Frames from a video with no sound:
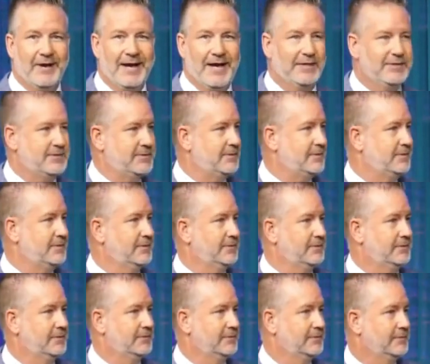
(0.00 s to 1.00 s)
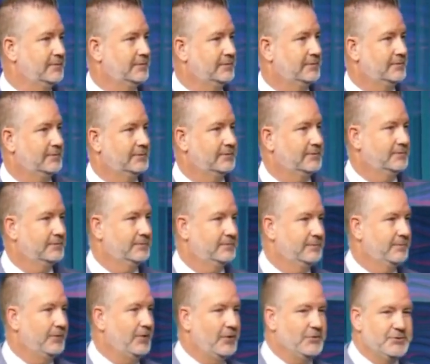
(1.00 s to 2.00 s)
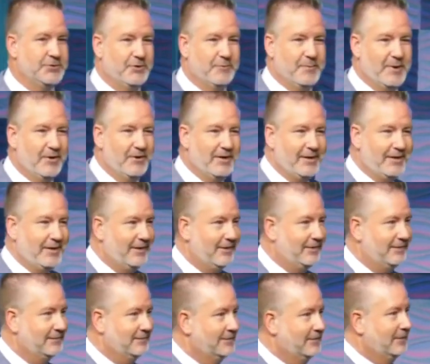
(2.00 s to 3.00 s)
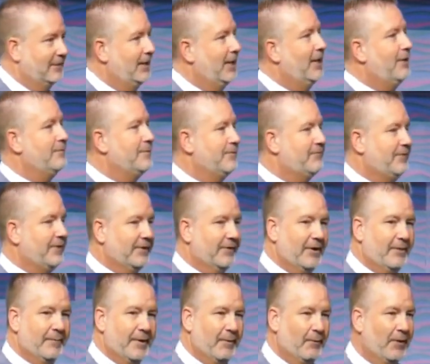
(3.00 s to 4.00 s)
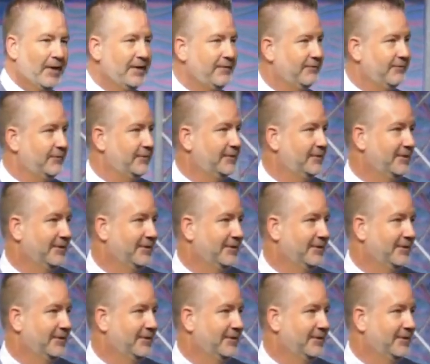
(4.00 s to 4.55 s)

asked those that are married in here, help me figure out my wife?